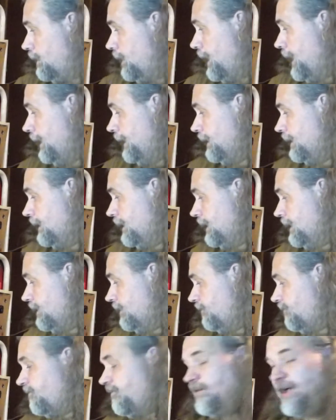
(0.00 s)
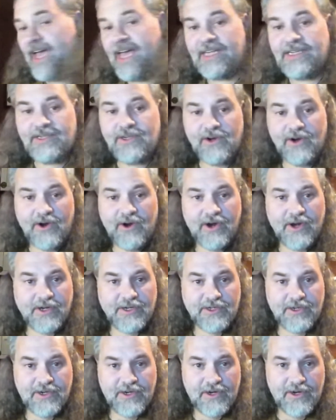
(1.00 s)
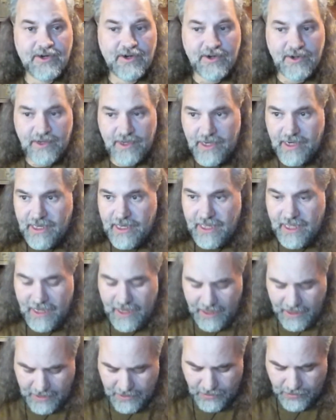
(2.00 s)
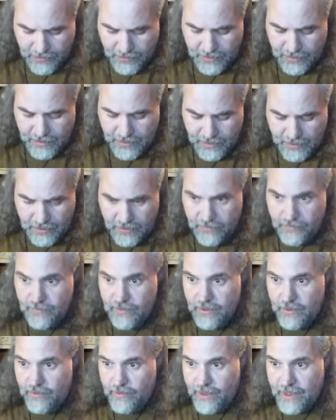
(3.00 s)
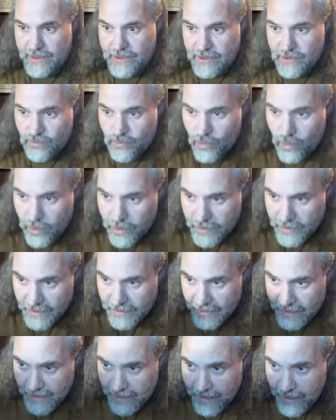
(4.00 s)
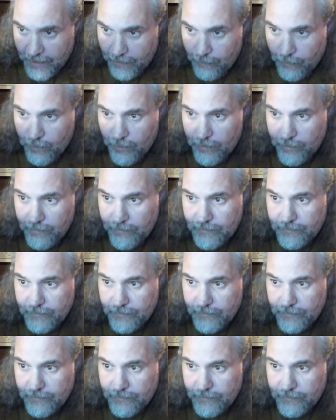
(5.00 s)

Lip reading: I didn't get the fast charger, none of that extra stuff, you know. I just wanted the camera.